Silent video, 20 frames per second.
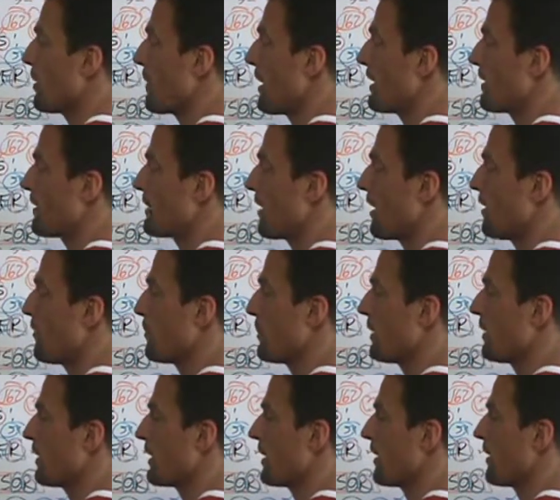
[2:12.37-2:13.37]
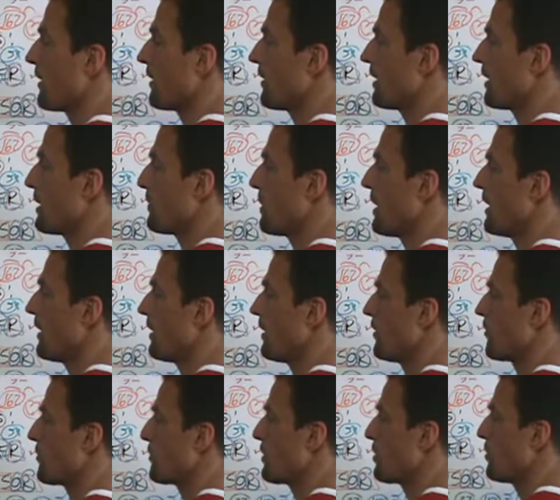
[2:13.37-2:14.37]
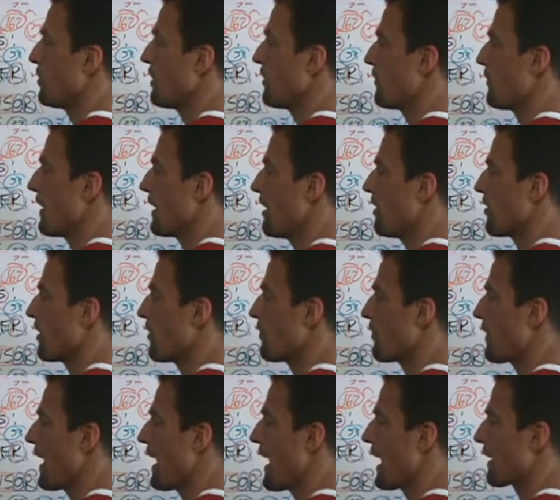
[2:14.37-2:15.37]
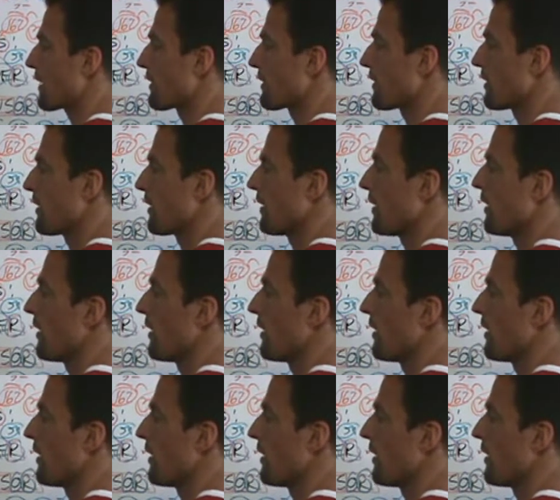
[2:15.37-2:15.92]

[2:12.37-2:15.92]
all by itself, but look at, look at the parallelism between faith and facts.